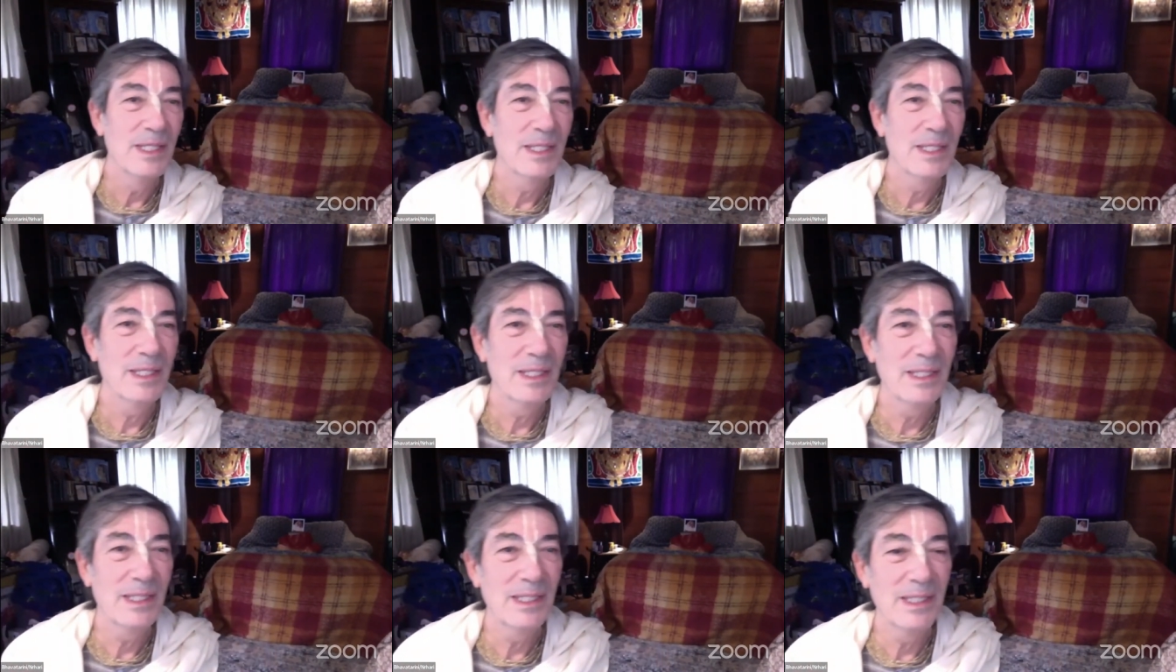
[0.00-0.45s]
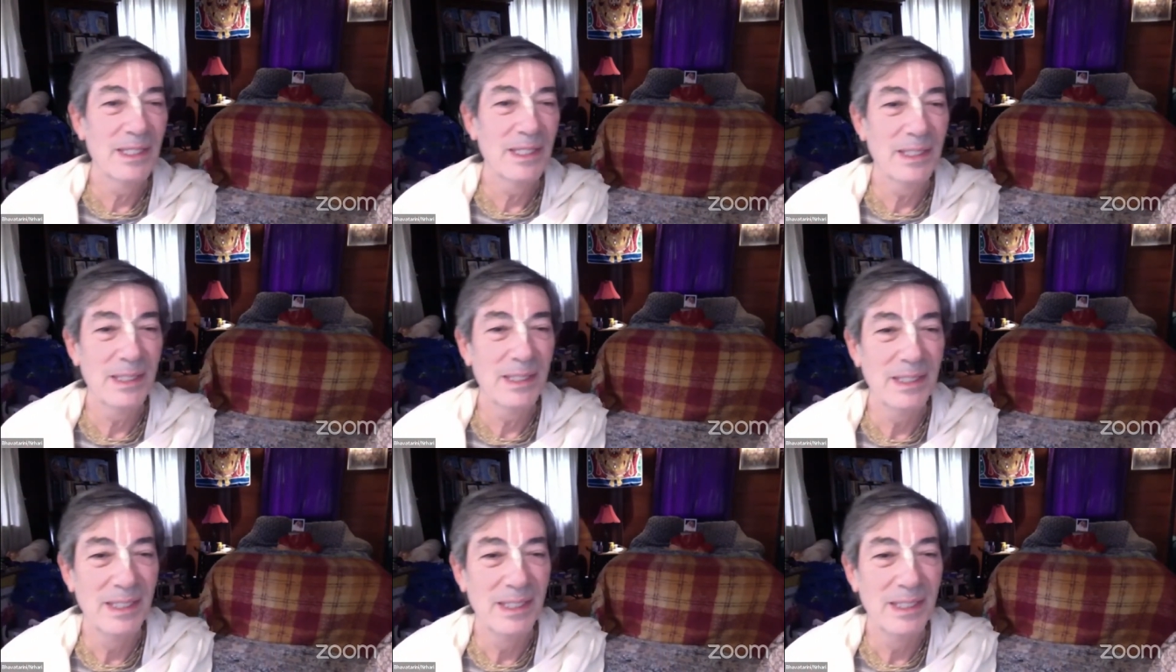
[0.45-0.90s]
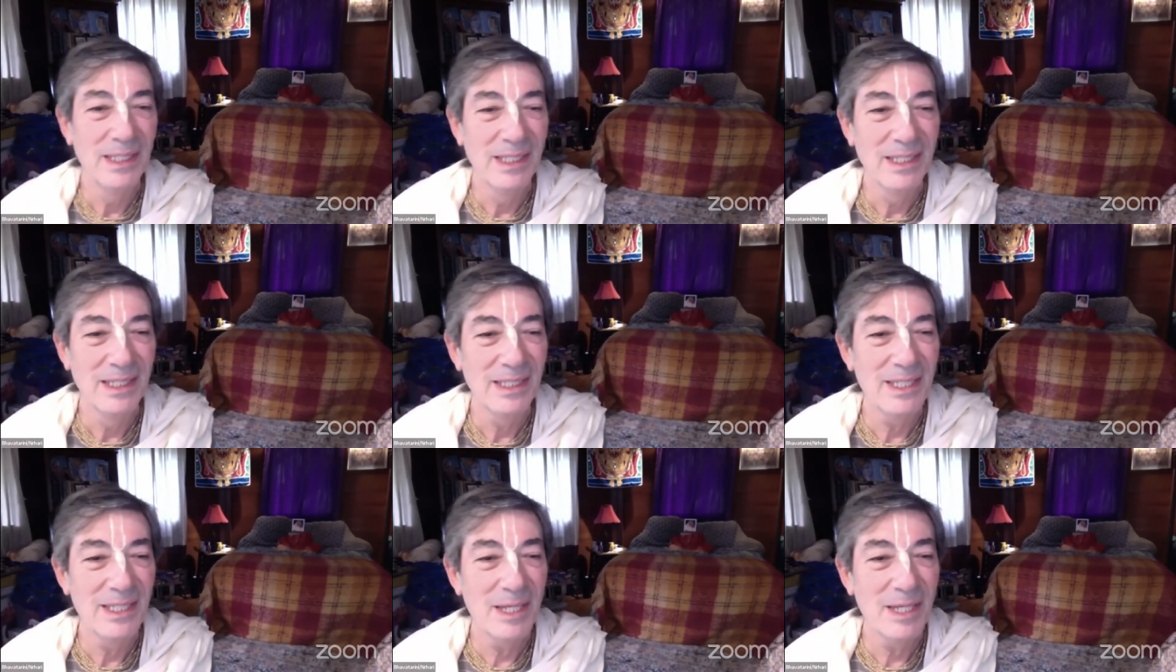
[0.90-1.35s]
And uh,
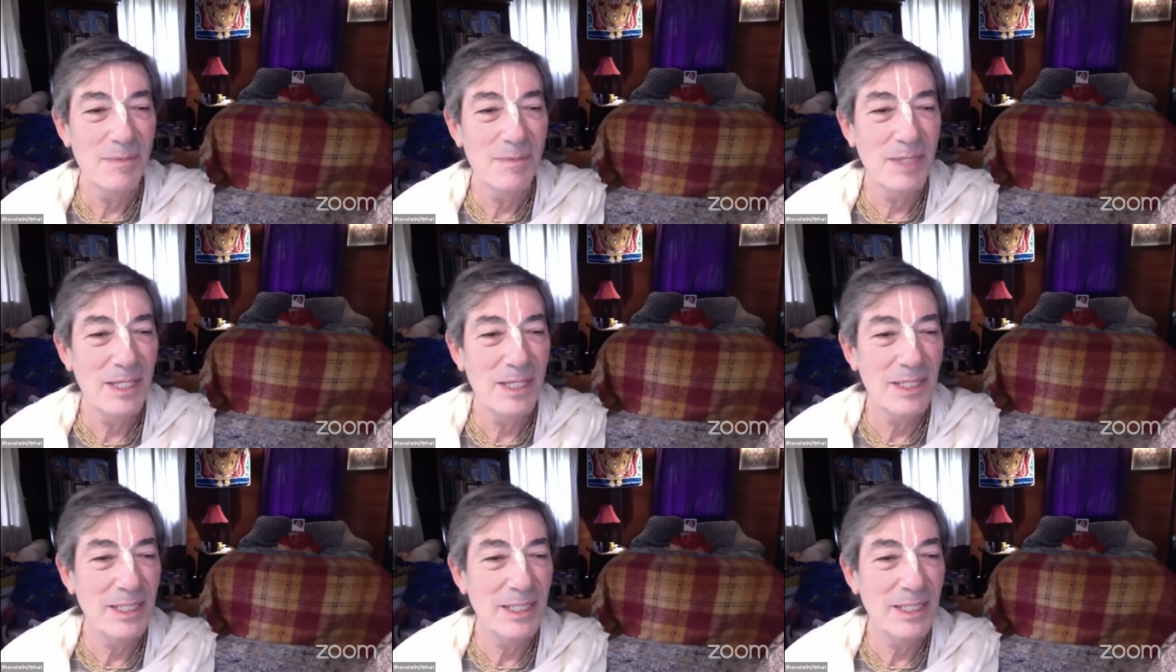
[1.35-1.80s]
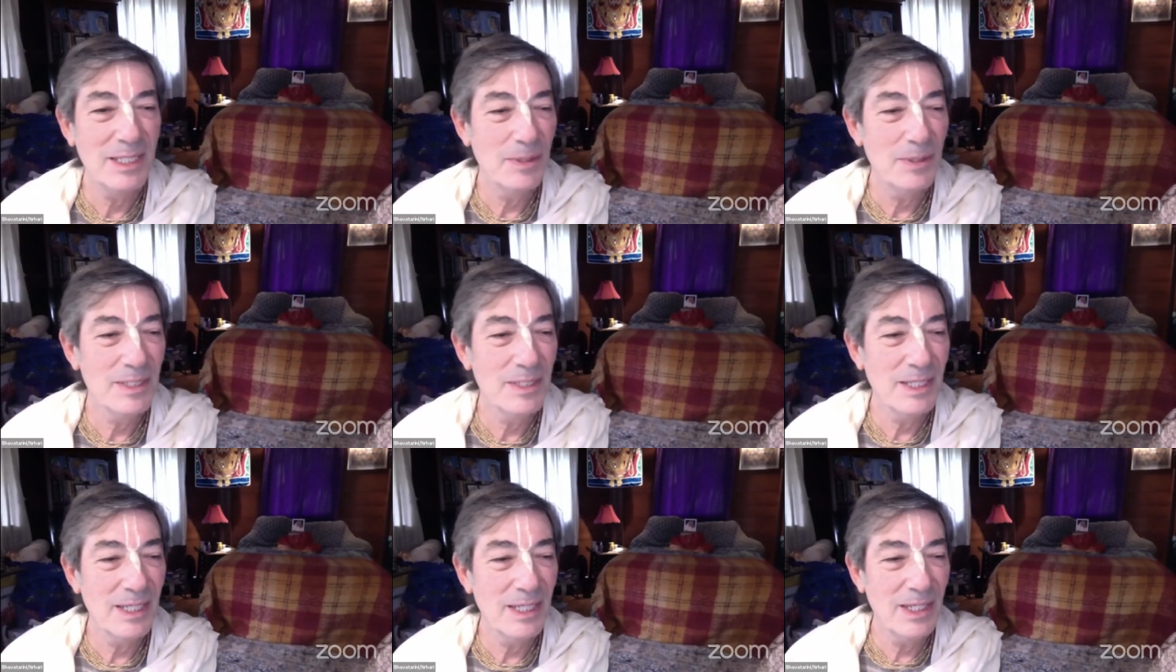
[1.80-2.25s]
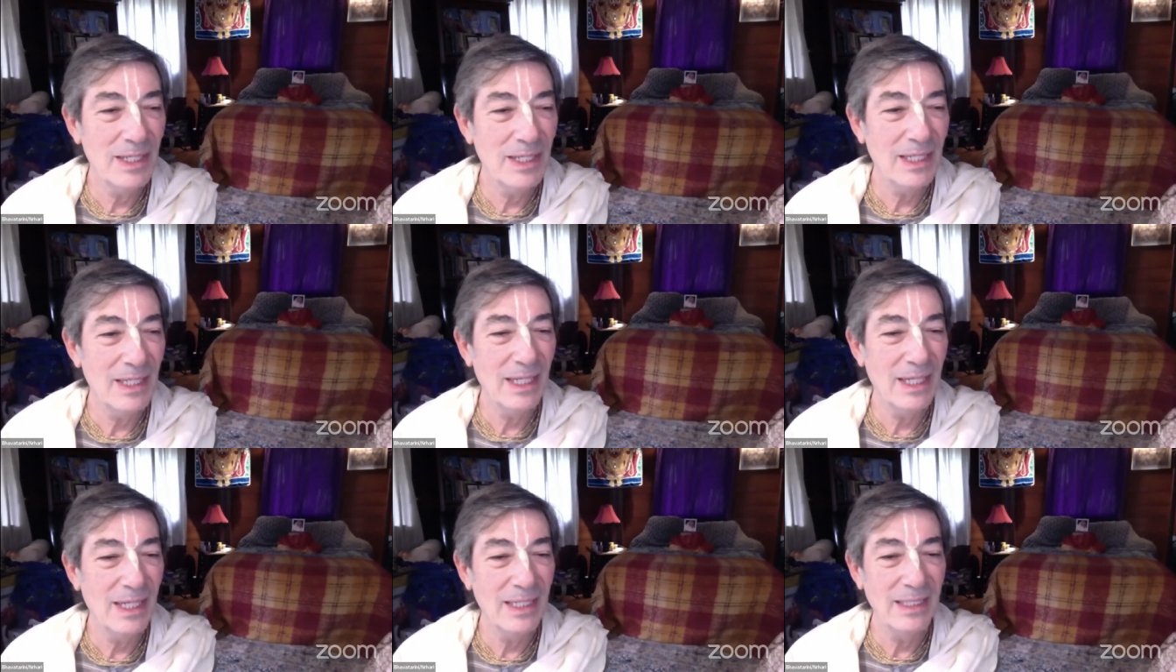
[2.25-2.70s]
sometimes he would say, I,
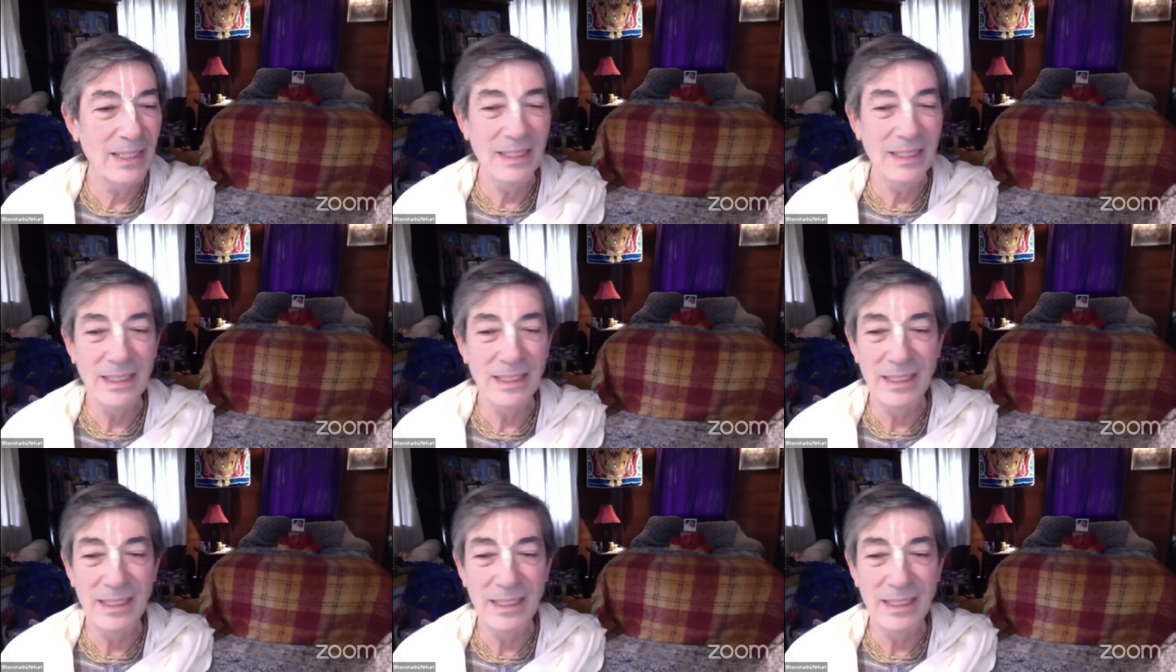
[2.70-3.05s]
I,